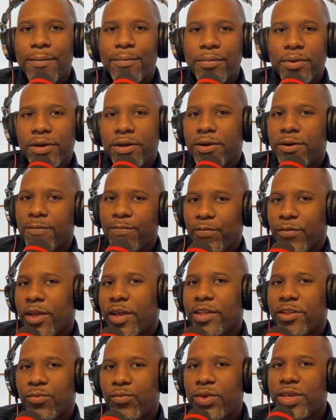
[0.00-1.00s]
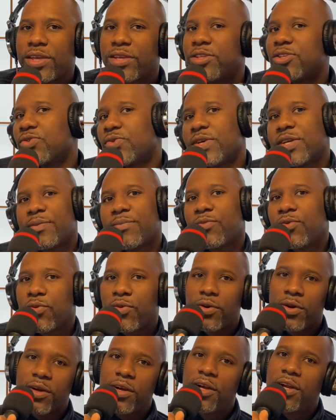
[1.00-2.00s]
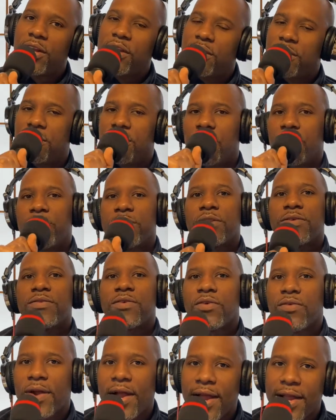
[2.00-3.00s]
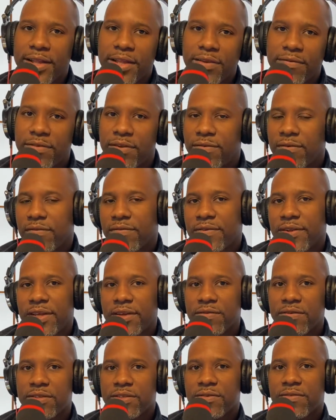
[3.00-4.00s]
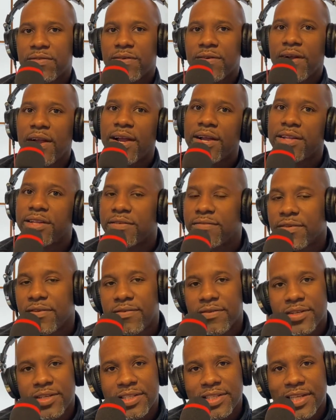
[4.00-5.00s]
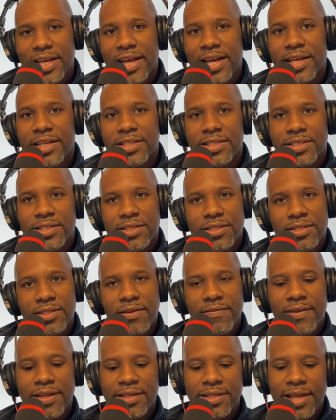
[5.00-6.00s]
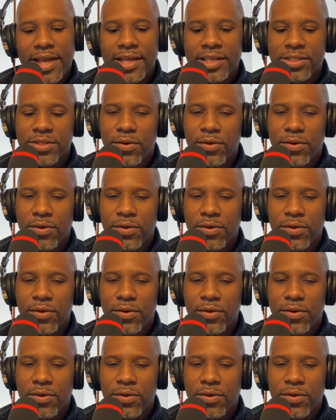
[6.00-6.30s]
But we enjoy it more, with a variety of different flavors, a variety of different designs and stuff like that.